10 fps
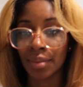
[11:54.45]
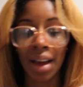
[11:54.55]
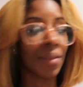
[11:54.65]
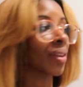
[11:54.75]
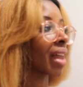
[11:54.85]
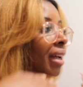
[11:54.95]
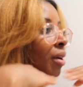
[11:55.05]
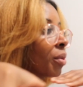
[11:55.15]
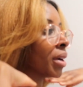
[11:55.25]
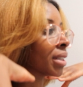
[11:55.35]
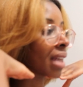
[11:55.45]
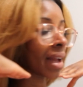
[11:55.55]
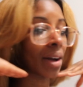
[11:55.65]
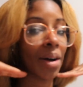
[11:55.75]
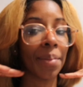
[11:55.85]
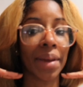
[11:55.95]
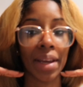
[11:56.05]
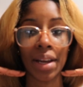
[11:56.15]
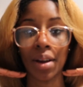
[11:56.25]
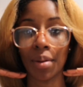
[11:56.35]
I feel like it was like up
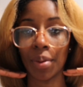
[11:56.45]
here